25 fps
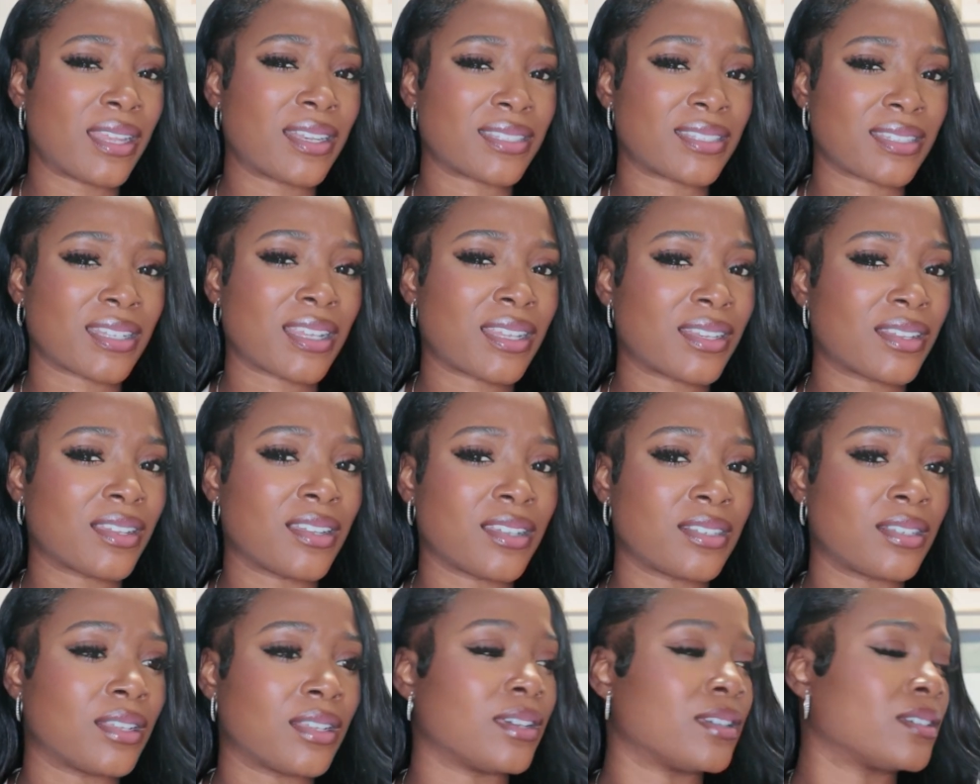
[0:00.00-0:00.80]
It's not a
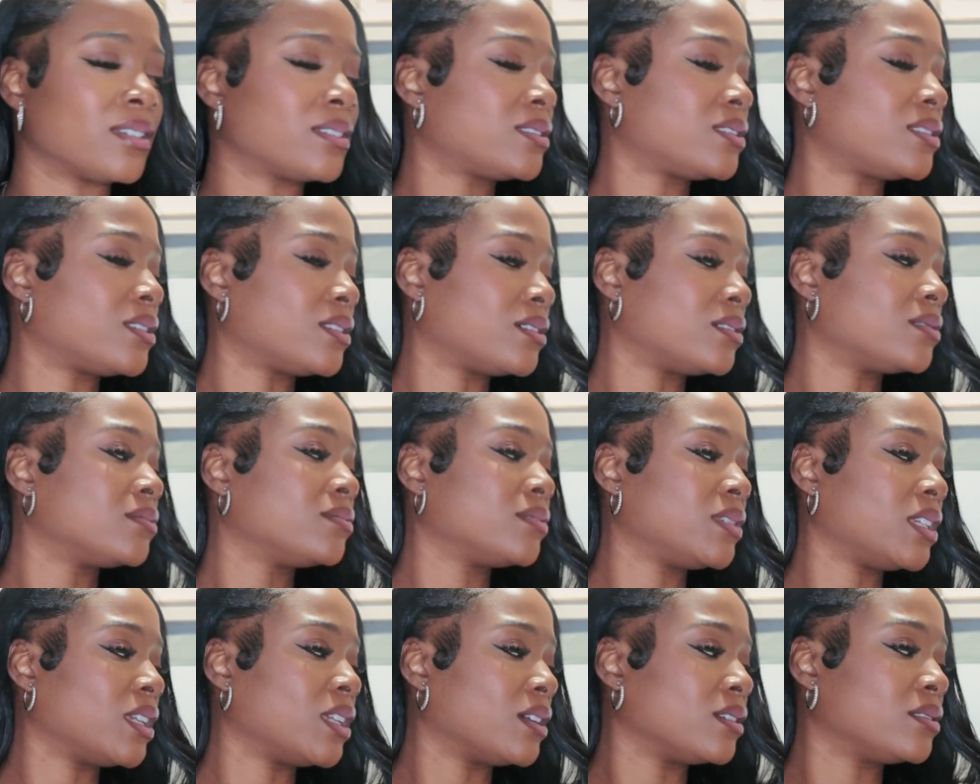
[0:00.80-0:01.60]
good look. So
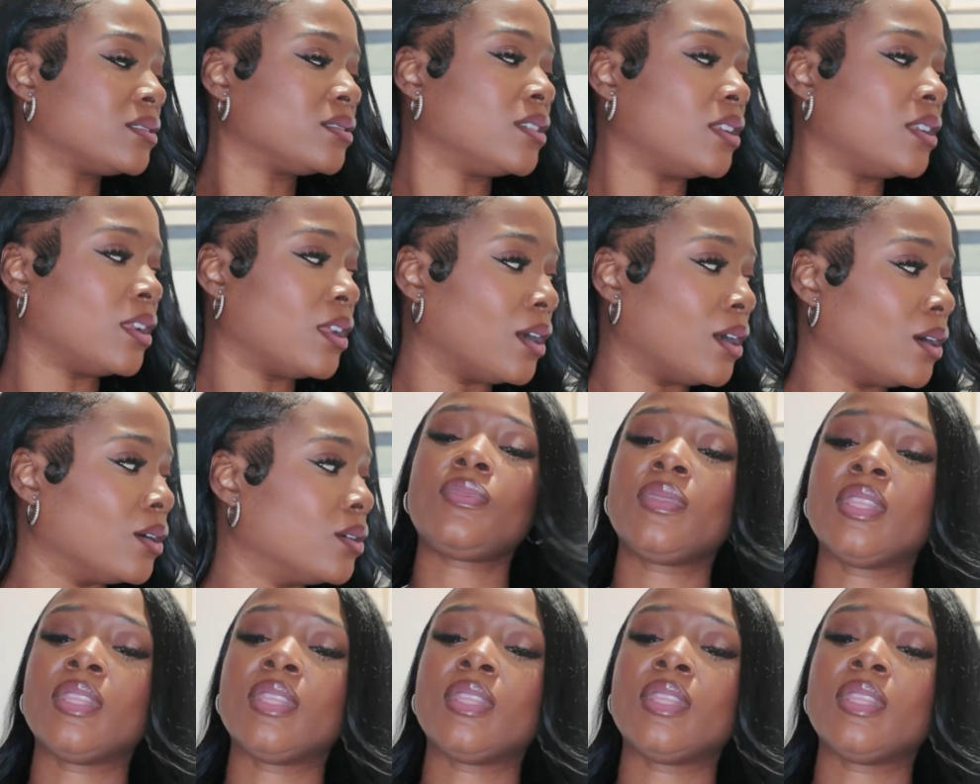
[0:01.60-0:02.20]
yeah, no.